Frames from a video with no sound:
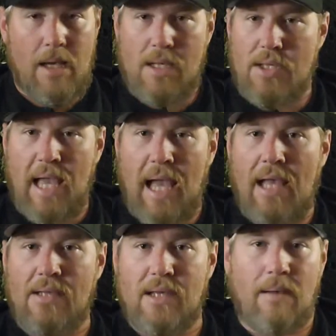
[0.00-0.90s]
It's
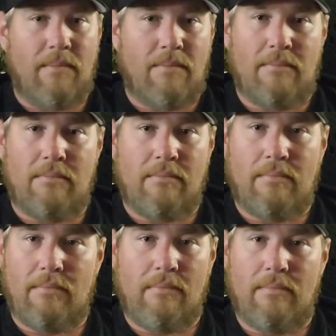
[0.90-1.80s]
not something.
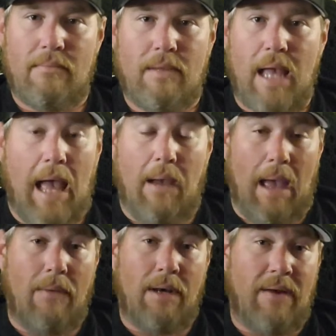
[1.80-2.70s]

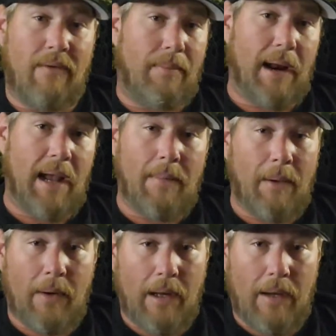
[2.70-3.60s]
I would never brag
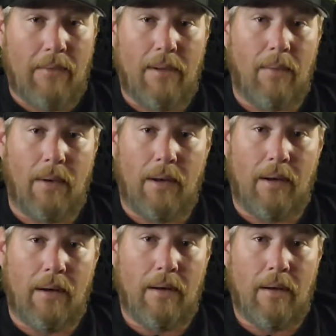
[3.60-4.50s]
about it. I really wouldn't.